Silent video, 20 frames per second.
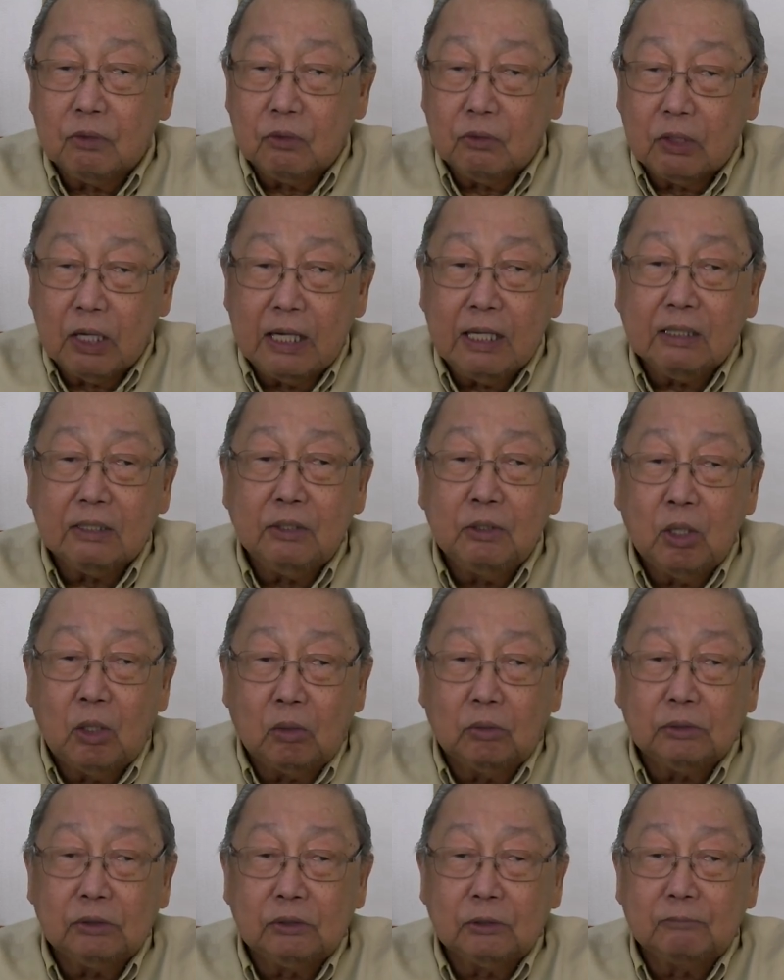Take
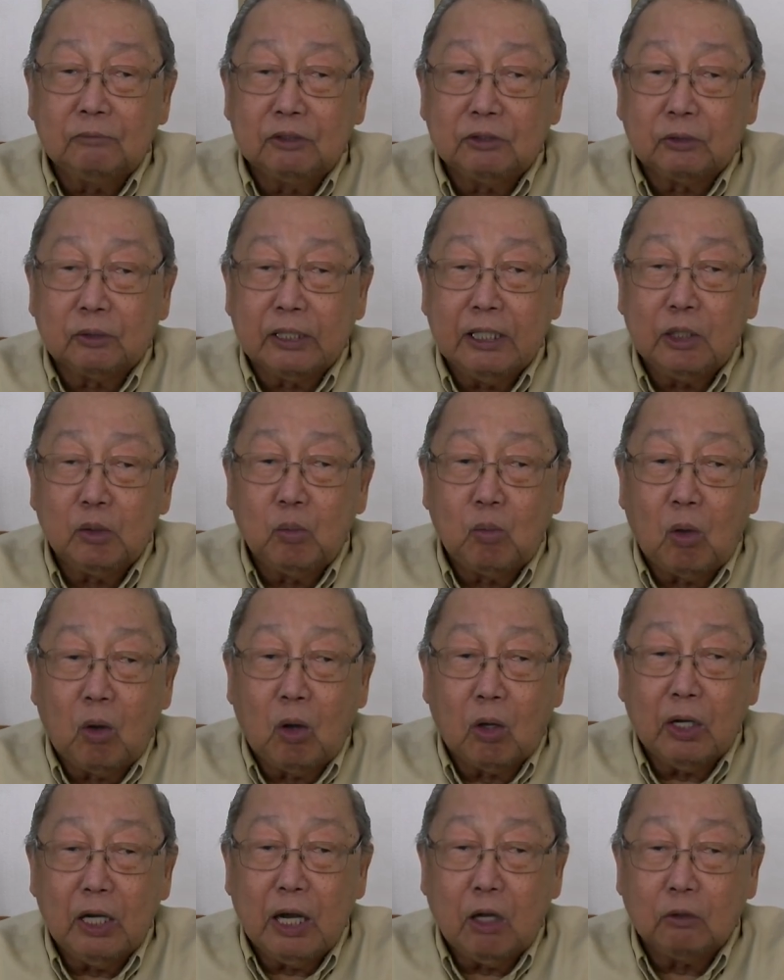note of the trade
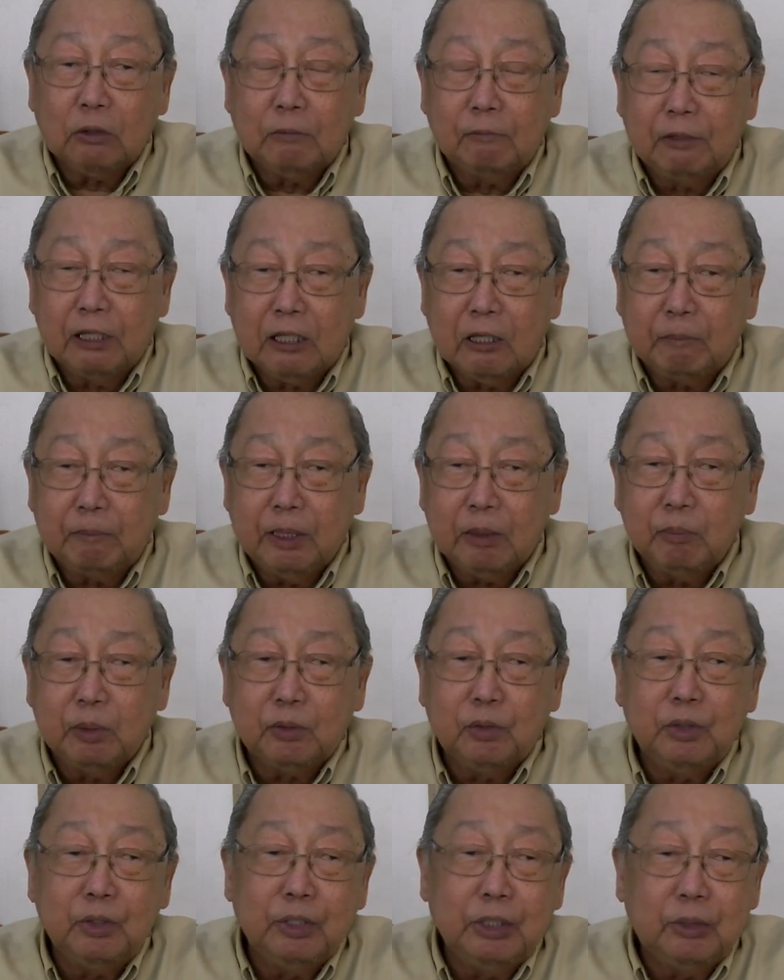war now developing
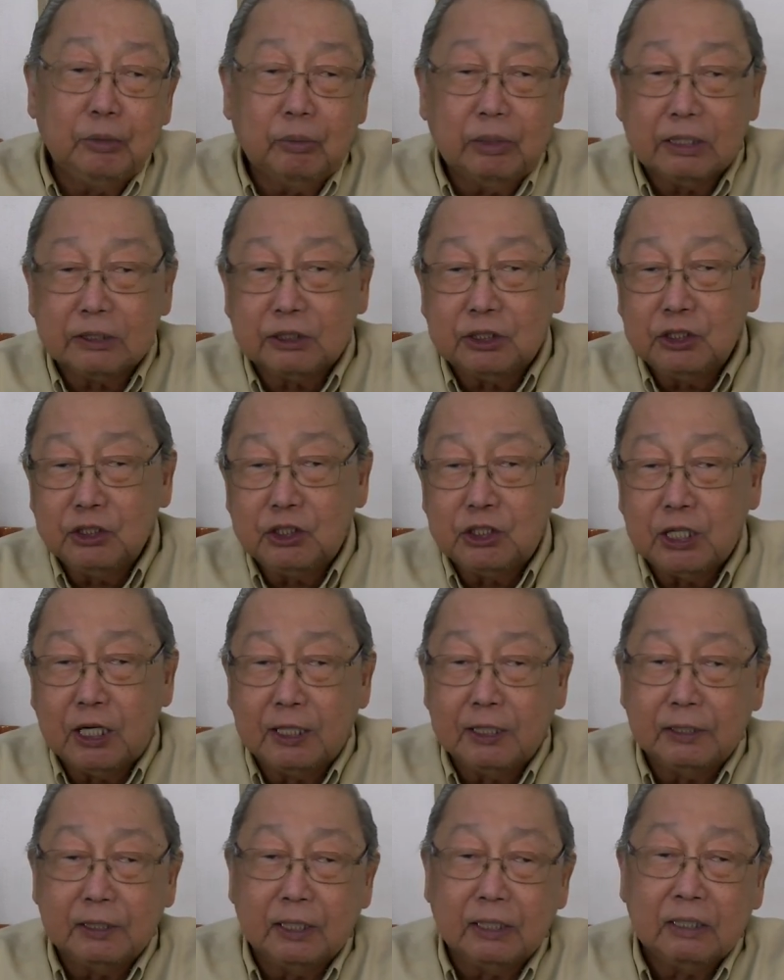between the US and
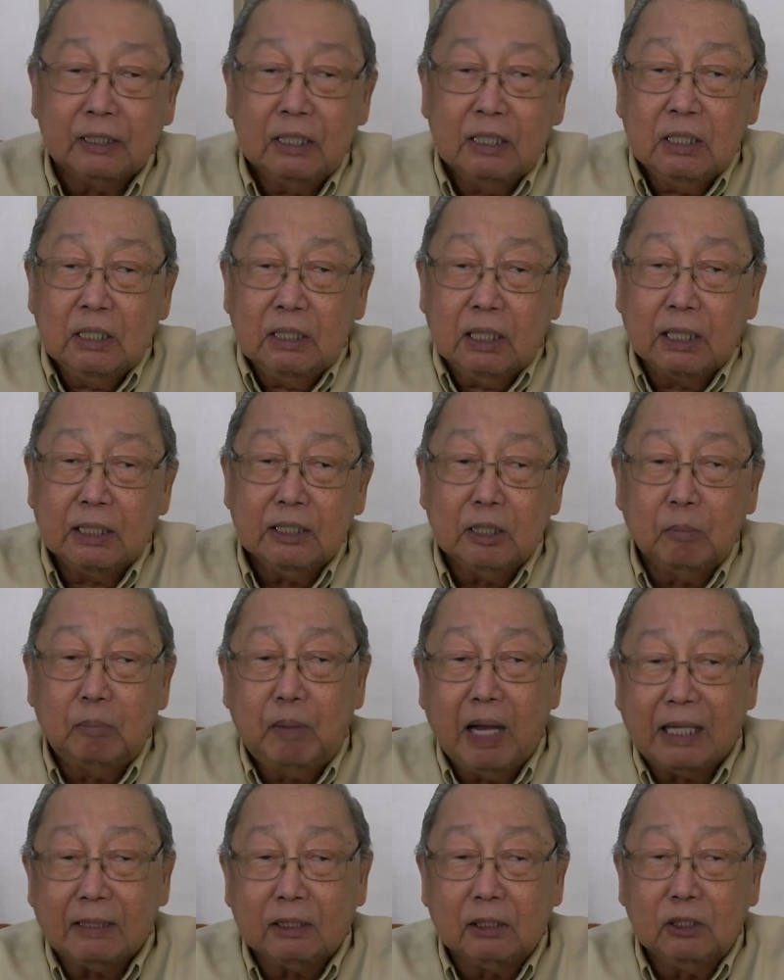China, and the
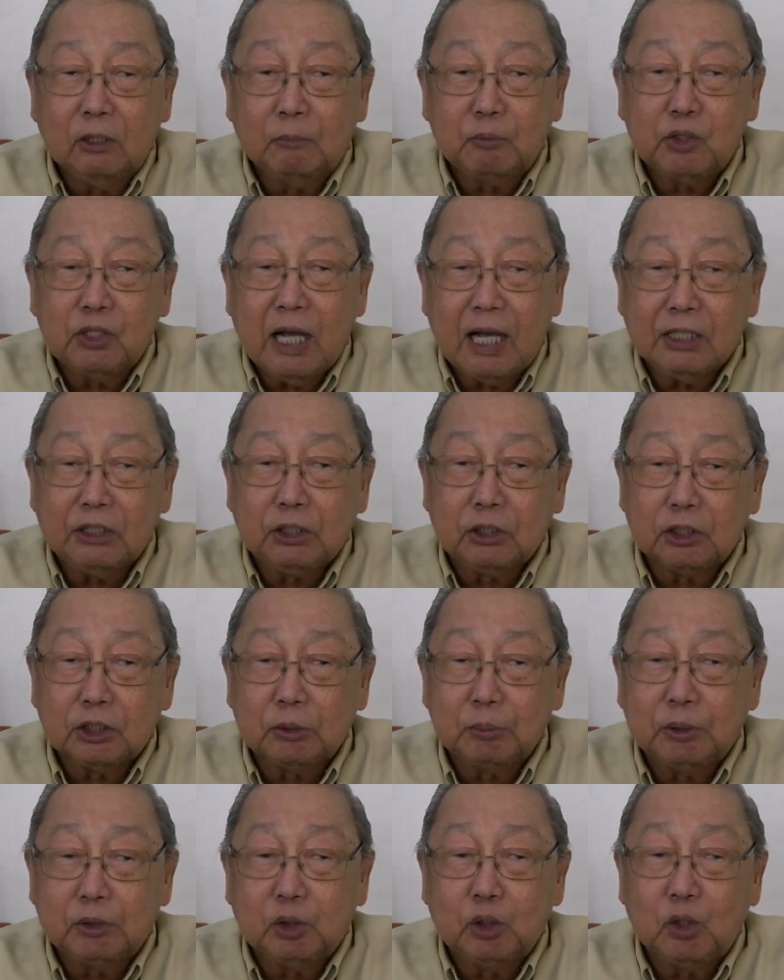battle of
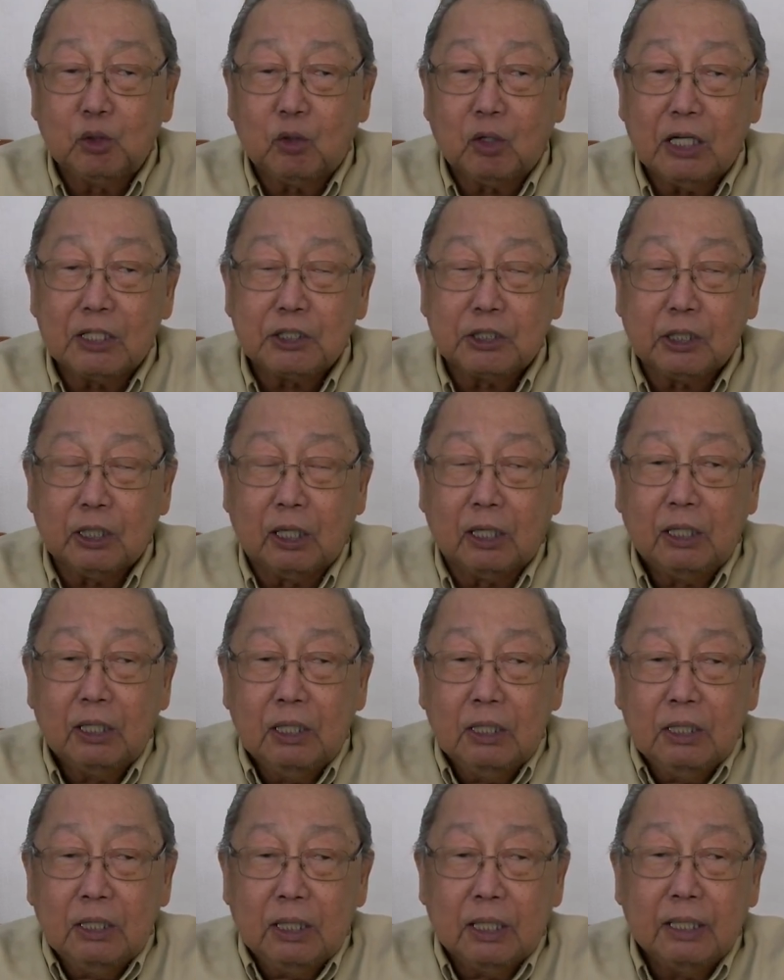sanctions between Russia
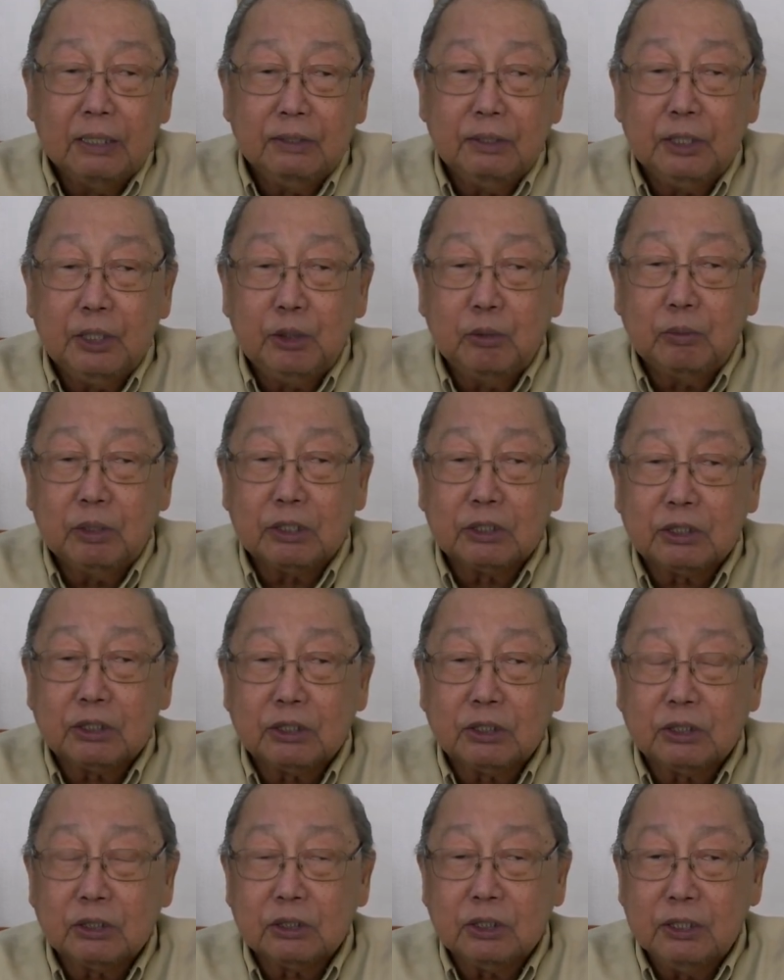and the
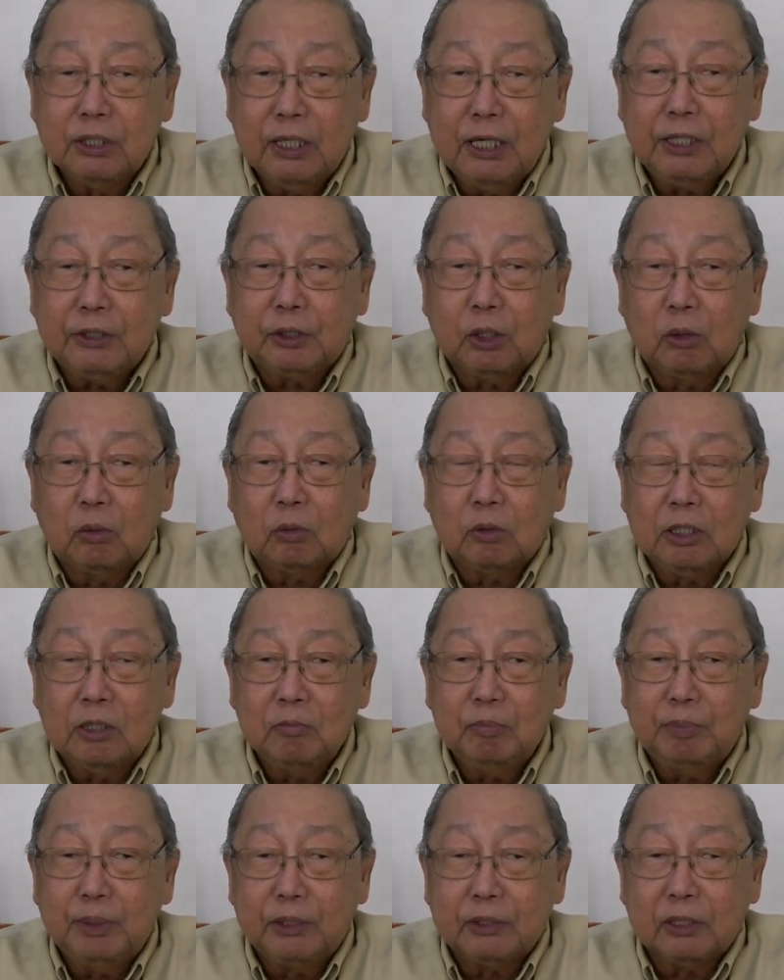US NATO
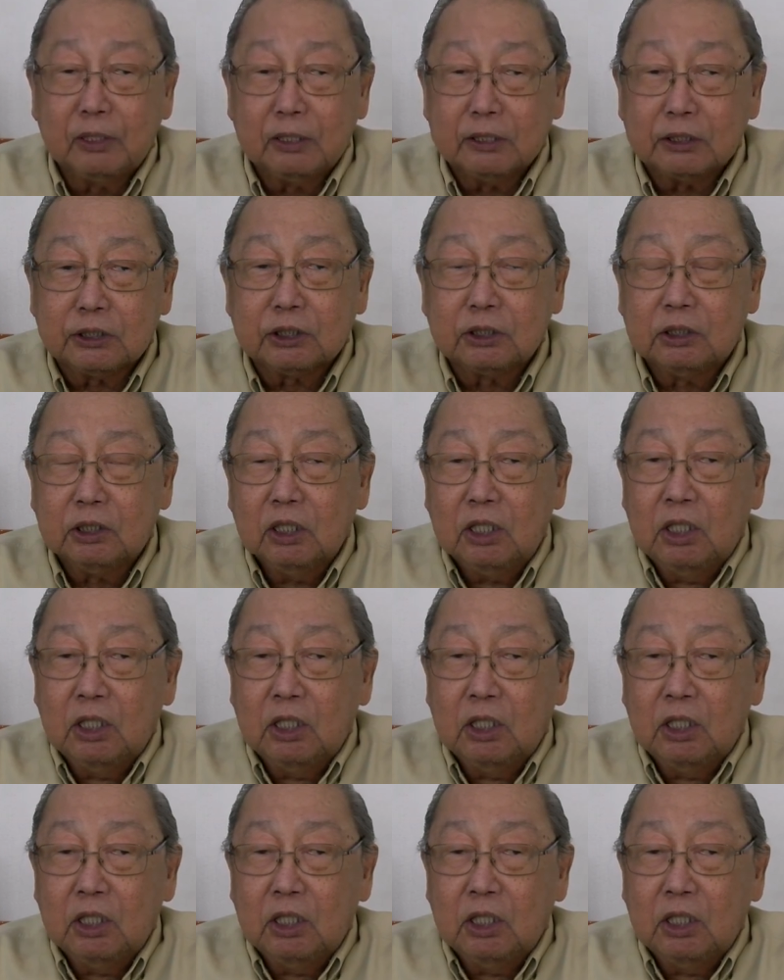imperialists.